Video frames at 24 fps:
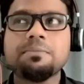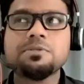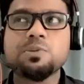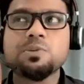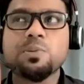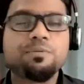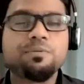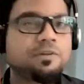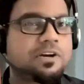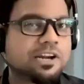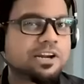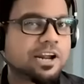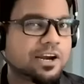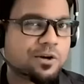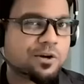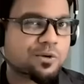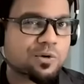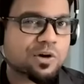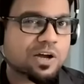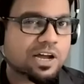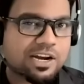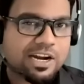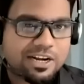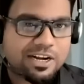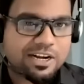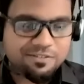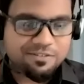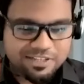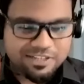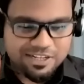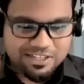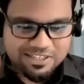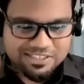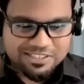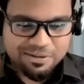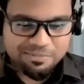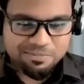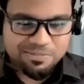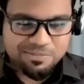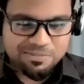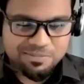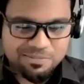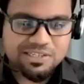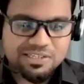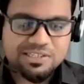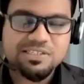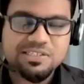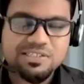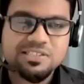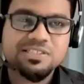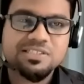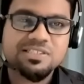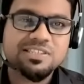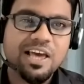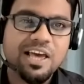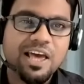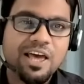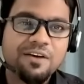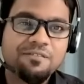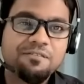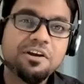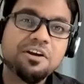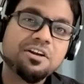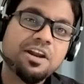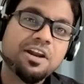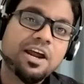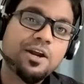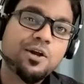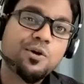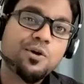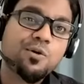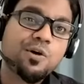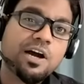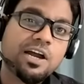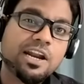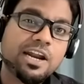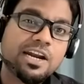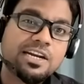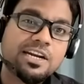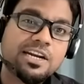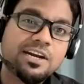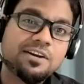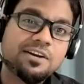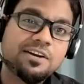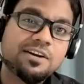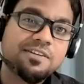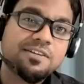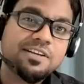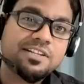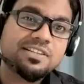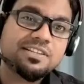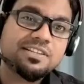when we try to connect with other subjects, we try to connect it with